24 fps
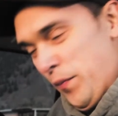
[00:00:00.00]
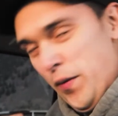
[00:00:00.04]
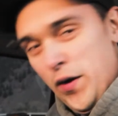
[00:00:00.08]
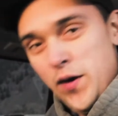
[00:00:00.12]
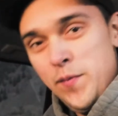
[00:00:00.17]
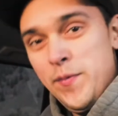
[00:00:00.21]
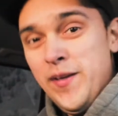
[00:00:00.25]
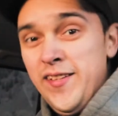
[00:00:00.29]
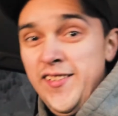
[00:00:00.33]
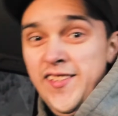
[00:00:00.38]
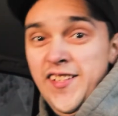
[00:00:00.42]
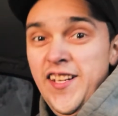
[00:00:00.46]

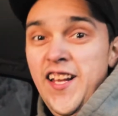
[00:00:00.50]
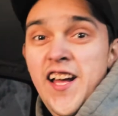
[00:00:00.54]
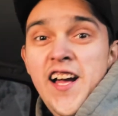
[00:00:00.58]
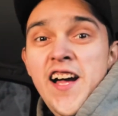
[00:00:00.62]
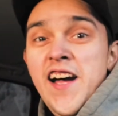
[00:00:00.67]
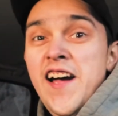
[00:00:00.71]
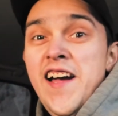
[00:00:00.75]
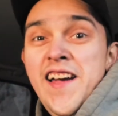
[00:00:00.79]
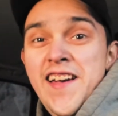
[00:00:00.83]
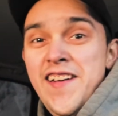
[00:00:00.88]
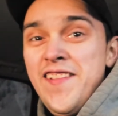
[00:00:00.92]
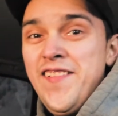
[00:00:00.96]
Barbie's
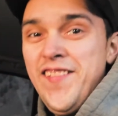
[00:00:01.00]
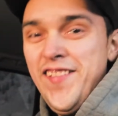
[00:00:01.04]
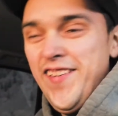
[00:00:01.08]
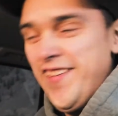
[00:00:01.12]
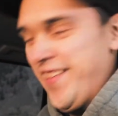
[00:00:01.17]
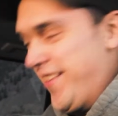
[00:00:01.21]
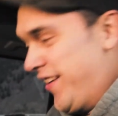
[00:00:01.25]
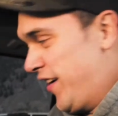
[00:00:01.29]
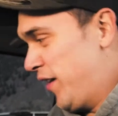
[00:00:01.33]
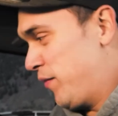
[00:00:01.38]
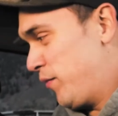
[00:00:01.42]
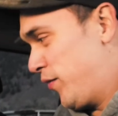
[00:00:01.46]
alive.
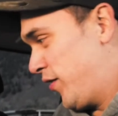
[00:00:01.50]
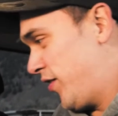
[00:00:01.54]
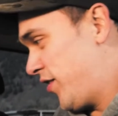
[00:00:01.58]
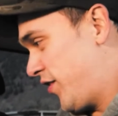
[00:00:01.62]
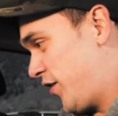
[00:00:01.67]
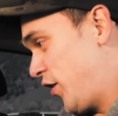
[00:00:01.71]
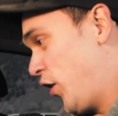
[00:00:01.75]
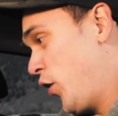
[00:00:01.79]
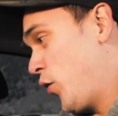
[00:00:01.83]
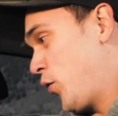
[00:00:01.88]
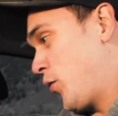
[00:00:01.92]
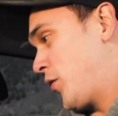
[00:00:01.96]
I'm
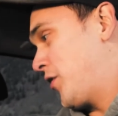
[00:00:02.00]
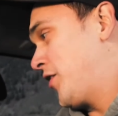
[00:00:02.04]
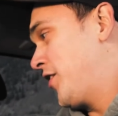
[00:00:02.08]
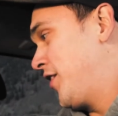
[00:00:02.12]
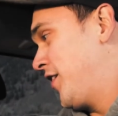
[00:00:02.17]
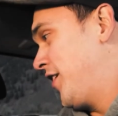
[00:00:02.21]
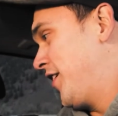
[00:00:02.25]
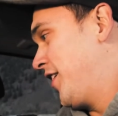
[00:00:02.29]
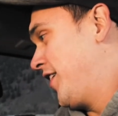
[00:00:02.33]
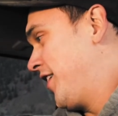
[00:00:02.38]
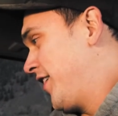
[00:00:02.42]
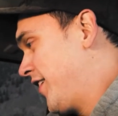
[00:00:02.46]
stoked.
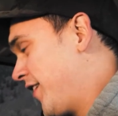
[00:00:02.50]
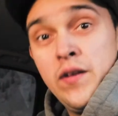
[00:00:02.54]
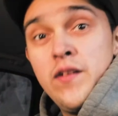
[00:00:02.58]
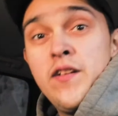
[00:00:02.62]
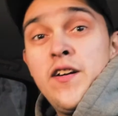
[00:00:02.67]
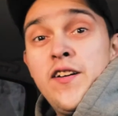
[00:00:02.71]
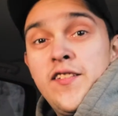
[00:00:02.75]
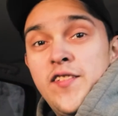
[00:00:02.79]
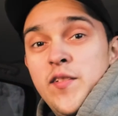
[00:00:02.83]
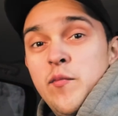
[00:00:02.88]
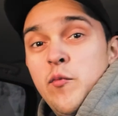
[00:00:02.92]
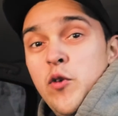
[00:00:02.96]

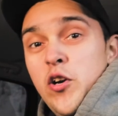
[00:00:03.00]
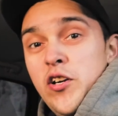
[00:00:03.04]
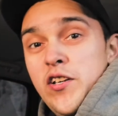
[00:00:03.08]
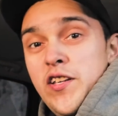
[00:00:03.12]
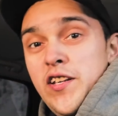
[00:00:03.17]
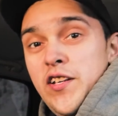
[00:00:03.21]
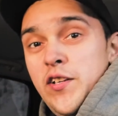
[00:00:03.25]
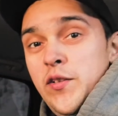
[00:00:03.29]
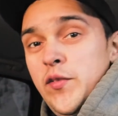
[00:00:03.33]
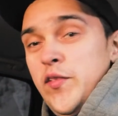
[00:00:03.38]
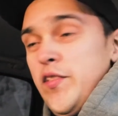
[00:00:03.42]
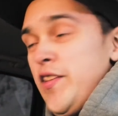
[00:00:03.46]
We got some work
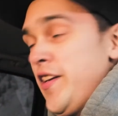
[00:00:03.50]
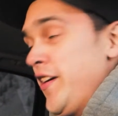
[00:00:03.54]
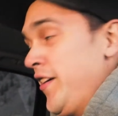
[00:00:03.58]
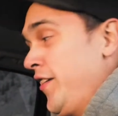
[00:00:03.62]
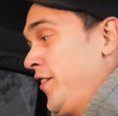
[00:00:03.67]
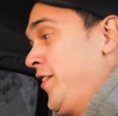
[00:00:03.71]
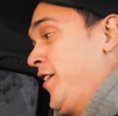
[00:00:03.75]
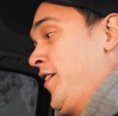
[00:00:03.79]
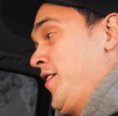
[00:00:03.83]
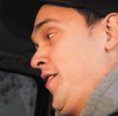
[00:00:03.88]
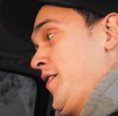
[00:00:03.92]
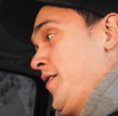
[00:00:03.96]
to do
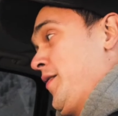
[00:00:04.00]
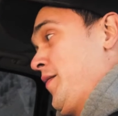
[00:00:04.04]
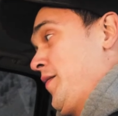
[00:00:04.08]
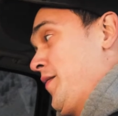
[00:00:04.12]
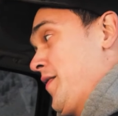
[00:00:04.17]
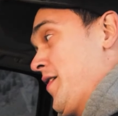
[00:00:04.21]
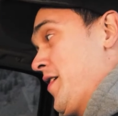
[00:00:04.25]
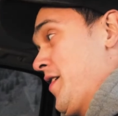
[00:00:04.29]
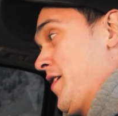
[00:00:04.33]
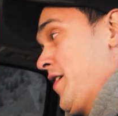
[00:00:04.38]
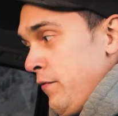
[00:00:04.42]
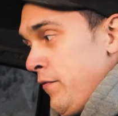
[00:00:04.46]
still.
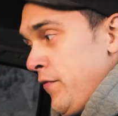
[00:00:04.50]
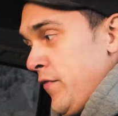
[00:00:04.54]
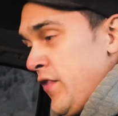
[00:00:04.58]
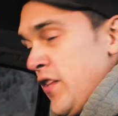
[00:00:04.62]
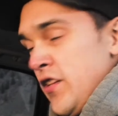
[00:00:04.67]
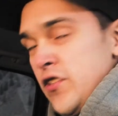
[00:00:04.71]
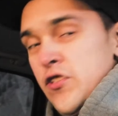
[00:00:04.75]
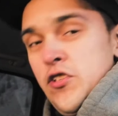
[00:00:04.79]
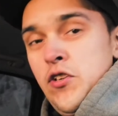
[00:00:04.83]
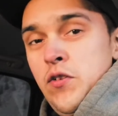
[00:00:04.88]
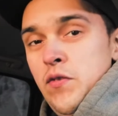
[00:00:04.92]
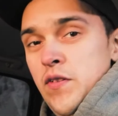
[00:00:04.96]

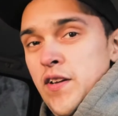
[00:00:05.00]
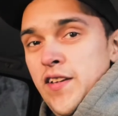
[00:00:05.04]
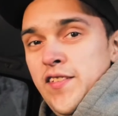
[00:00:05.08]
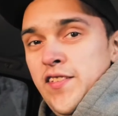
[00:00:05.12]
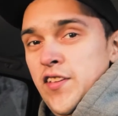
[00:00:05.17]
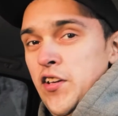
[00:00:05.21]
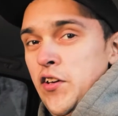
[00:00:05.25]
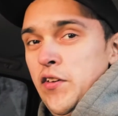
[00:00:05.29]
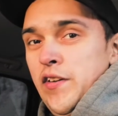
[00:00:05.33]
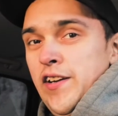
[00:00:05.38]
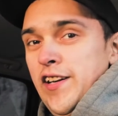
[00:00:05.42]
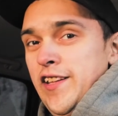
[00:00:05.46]
The tune
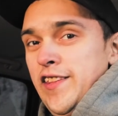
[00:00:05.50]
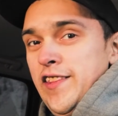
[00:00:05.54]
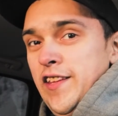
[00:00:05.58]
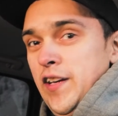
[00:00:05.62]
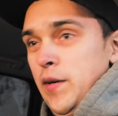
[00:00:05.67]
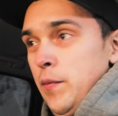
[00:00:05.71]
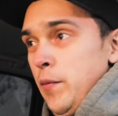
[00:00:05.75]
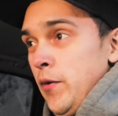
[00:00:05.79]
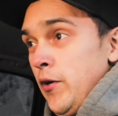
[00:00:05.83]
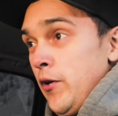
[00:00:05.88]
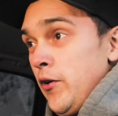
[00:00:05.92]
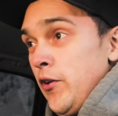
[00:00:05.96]
doesn't know
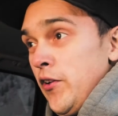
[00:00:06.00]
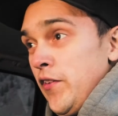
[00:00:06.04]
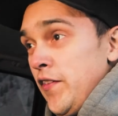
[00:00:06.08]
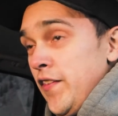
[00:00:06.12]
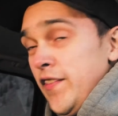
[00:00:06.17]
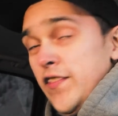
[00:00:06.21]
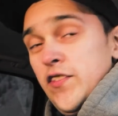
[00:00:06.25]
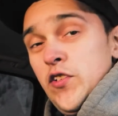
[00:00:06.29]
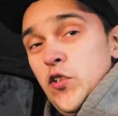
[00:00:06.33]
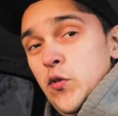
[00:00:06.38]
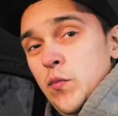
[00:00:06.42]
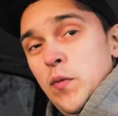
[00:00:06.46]
anything about all
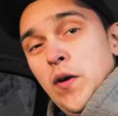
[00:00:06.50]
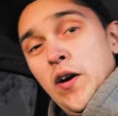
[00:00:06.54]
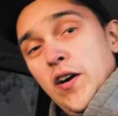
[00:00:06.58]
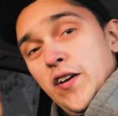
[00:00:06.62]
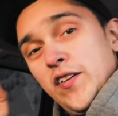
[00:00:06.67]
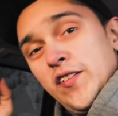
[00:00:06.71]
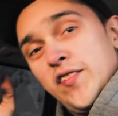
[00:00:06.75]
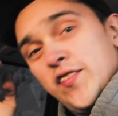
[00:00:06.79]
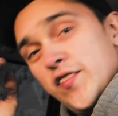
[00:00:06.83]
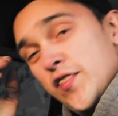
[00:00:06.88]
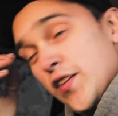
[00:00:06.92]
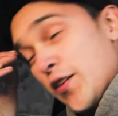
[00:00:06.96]
these new
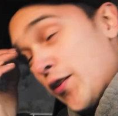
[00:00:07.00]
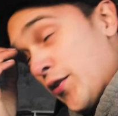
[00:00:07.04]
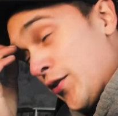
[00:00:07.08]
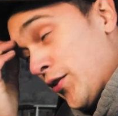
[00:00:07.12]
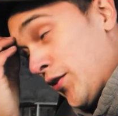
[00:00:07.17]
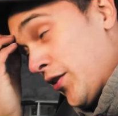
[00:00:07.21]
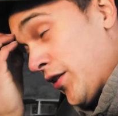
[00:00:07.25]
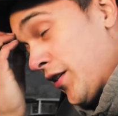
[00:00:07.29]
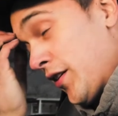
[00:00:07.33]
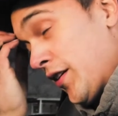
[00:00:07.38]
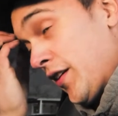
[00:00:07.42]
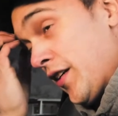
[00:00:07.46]
parts,
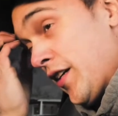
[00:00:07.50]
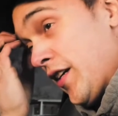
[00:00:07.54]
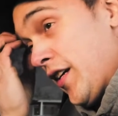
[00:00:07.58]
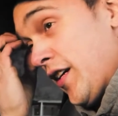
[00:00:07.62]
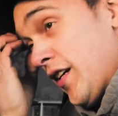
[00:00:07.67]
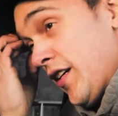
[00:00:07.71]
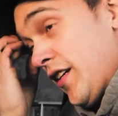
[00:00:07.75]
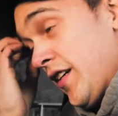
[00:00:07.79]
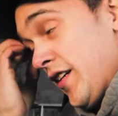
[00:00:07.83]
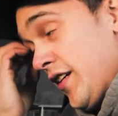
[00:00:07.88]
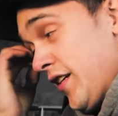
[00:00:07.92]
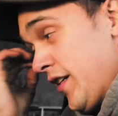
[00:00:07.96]
so
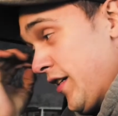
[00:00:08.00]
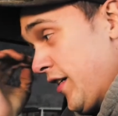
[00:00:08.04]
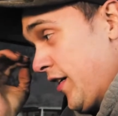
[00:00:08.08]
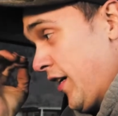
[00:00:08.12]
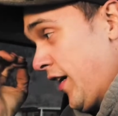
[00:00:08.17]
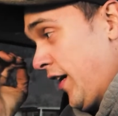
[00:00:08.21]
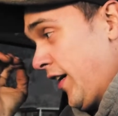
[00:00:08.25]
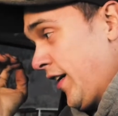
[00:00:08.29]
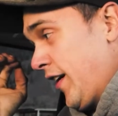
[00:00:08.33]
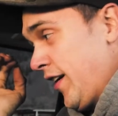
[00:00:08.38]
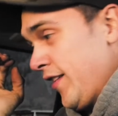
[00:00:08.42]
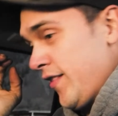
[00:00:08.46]

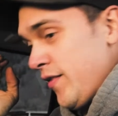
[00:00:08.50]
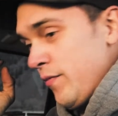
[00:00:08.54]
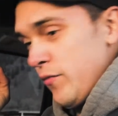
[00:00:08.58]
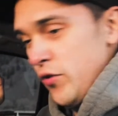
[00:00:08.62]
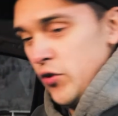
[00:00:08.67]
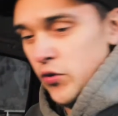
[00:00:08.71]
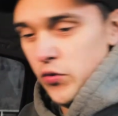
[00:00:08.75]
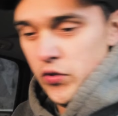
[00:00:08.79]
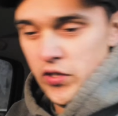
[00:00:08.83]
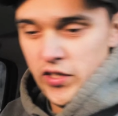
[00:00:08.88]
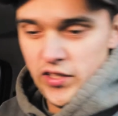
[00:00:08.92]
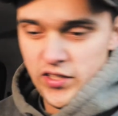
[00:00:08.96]
I got some
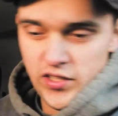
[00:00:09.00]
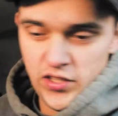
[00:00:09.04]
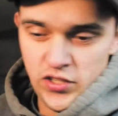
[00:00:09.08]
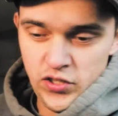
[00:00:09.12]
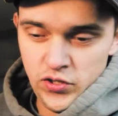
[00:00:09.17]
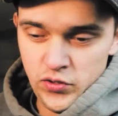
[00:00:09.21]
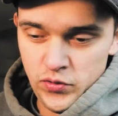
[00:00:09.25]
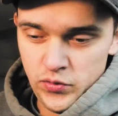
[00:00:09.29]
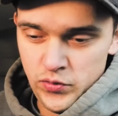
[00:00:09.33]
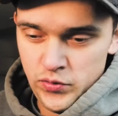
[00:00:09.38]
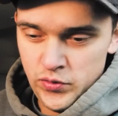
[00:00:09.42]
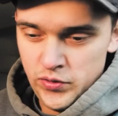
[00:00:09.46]
tuning to
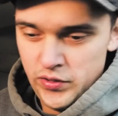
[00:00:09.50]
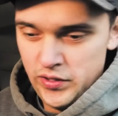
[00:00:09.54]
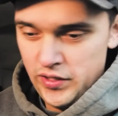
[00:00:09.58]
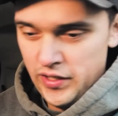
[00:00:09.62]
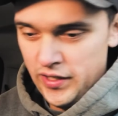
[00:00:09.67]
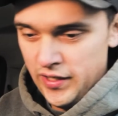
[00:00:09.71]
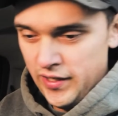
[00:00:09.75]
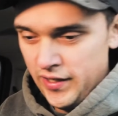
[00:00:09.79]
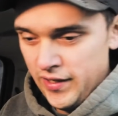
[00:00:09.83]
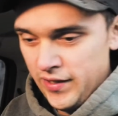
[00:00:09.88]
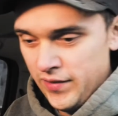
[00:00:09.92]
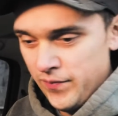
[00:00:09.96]
do.
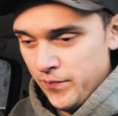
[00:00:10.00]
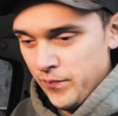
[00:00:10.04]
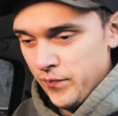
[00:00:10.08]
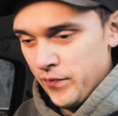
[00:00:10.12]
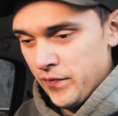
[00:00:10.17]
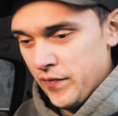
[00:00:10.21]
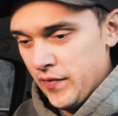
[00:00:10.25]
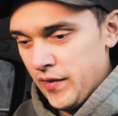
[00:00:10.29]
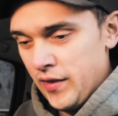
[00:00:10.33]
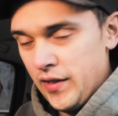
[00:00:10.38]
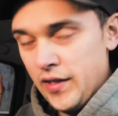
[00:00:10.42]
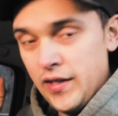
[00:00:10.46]

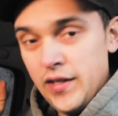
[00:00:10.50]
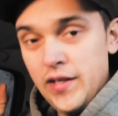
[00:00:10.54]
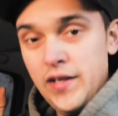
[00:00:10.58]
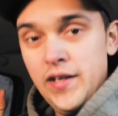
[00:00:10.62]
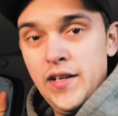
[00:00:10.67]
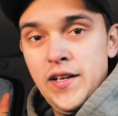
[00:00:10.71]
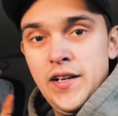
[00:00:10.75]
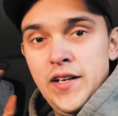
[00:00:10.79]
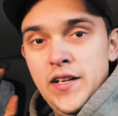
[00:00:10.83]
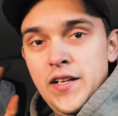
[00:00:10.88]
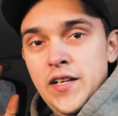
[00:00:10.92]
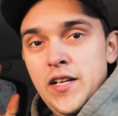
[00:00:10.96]

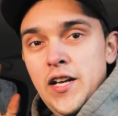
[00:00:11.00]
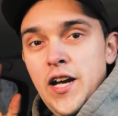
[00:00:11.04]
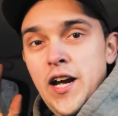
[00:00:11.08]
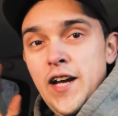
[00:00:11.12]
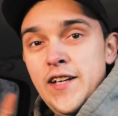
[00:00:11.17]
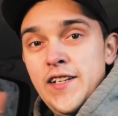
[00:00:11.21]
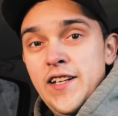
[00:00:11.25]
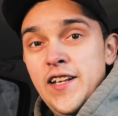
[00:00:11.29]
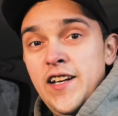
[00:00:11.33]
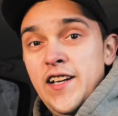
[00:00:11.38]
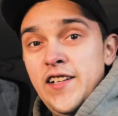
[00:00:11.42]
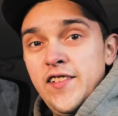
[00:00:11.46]

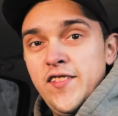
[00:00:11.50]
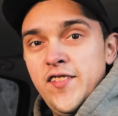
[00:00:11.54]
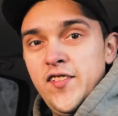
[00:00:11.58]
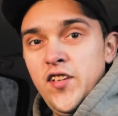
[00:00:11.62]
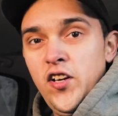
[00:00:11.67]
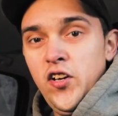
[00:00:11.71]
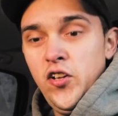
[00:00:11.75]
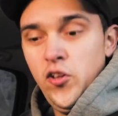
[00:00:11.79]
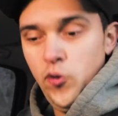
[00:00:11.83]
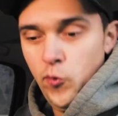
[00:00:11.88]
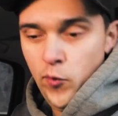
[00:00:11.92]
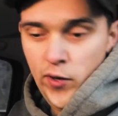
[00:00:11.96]
I did
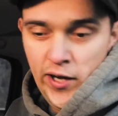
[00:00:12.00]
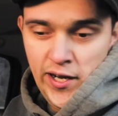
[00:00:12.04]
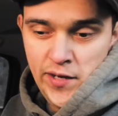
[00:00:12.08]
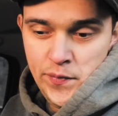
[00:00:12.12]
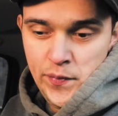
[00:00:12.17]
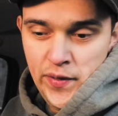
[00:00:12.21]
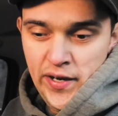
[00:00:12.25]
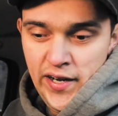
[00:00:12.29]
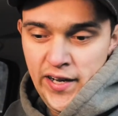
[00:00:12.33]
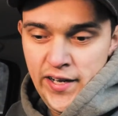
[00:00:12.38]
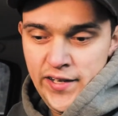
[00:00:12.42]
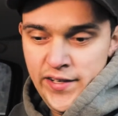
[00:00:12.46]
install a
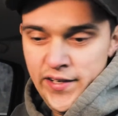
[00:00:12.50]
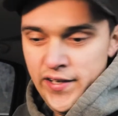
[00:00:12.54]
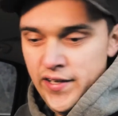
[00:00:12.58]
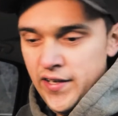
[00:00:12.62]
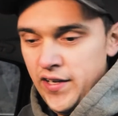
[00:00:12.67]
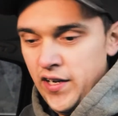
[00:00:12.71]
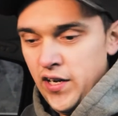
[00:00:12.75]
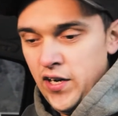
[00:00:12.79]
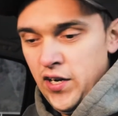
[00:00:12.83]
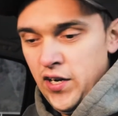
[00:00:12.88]
wideband